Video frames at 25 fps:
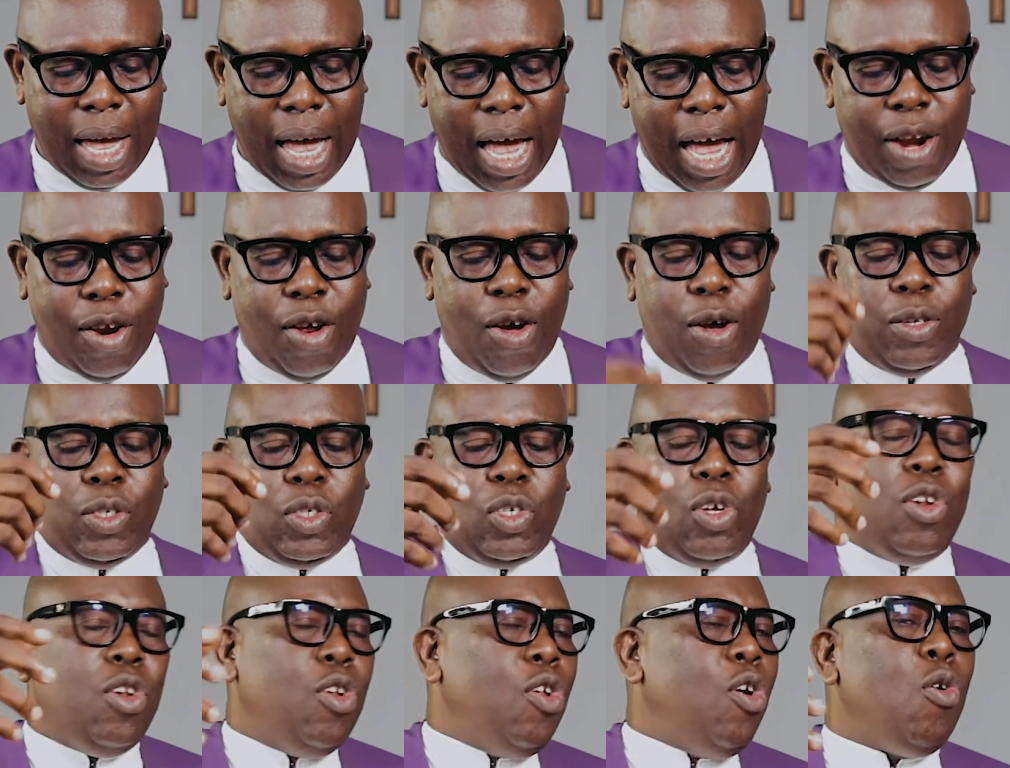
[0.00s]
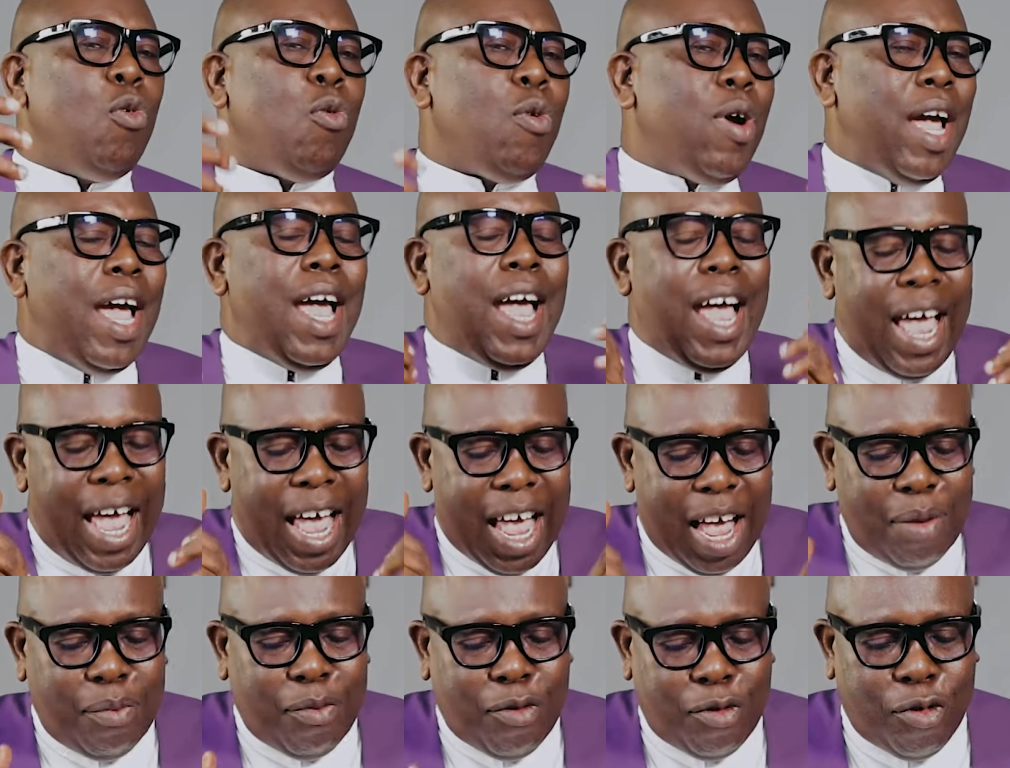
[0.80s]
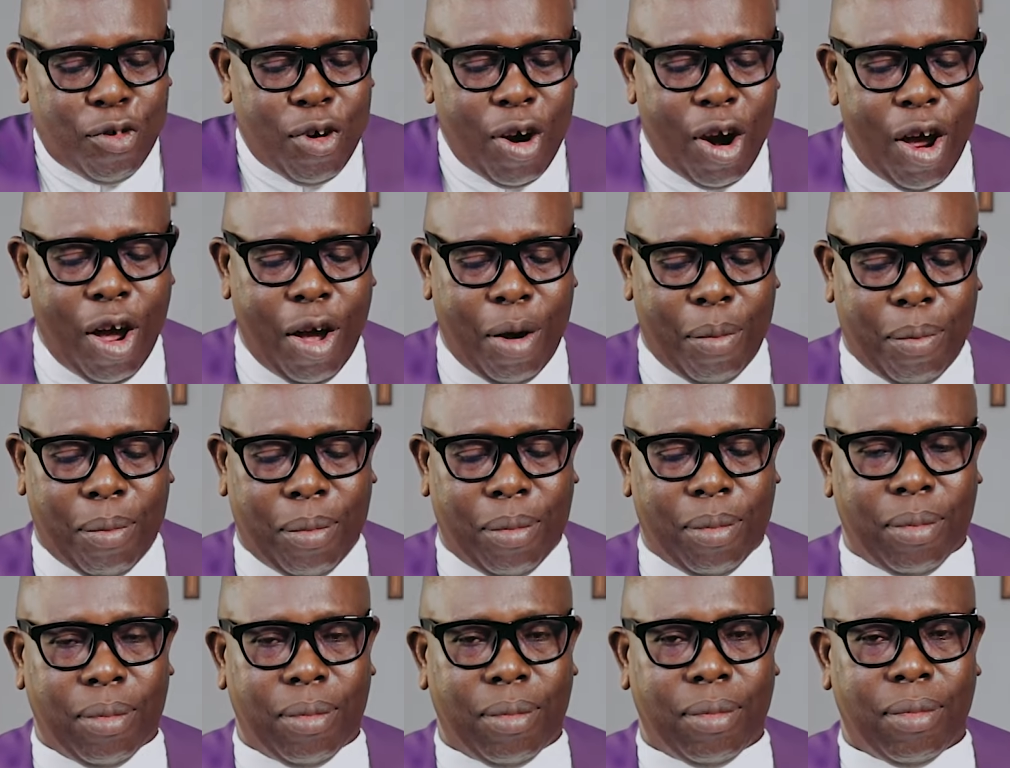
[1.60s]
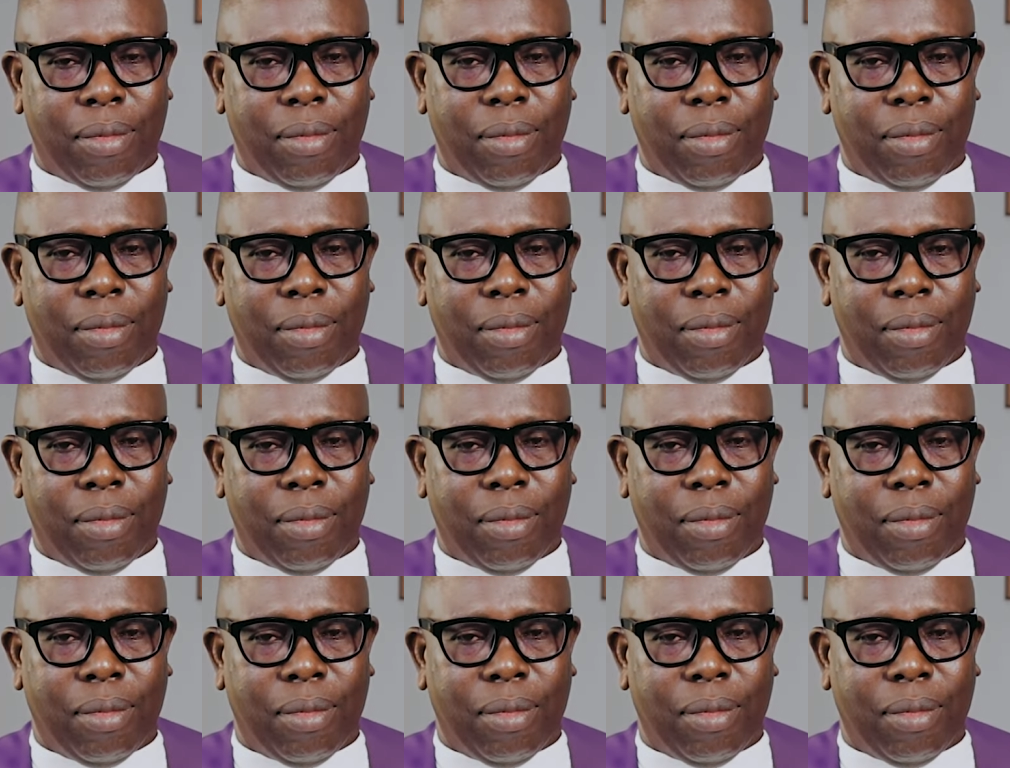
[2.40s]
and also know where I am from.